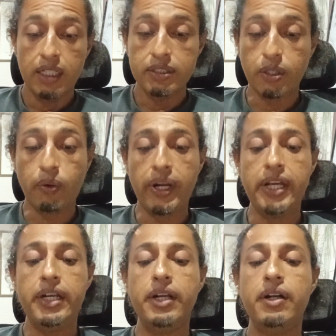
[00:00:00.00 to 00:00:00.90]
The
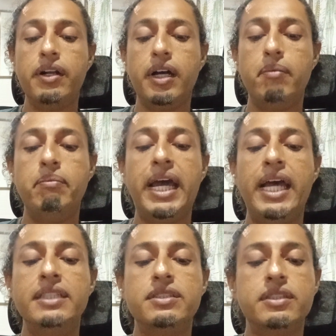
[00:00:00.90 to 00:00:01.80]
greater a
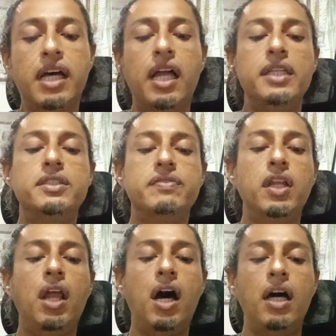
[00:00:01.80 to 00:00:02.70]
man's knowledge of the
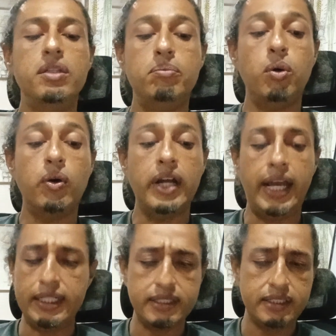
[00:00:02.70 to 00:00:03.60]
law, the more
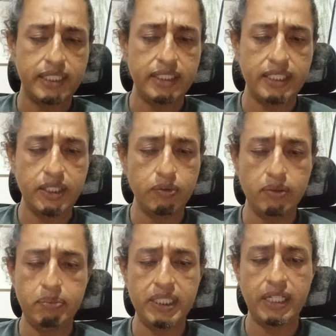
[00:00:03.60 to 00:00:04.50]
hesitant he
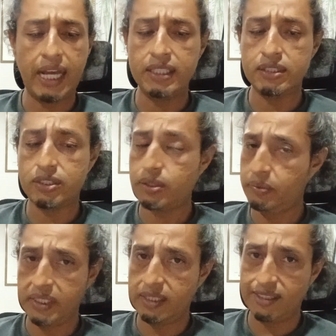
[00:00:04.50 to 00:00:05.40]
will be in
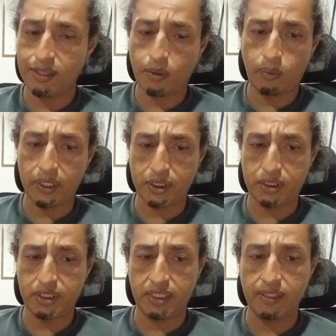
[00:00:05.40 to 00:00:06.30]
answering the
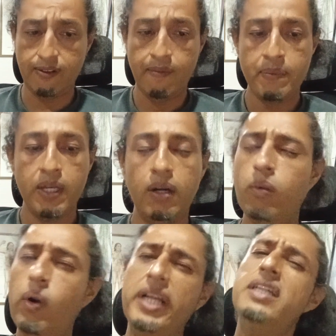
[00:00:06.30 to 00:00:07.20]
question,
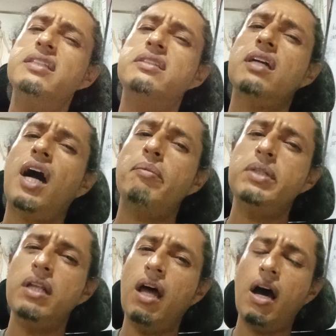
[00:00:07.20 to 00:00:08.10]
what is
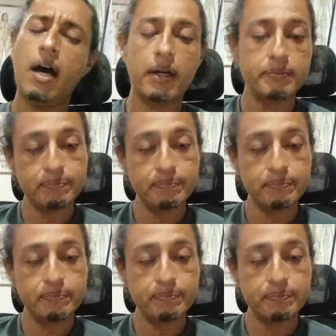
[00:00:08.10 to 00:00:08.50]
common law?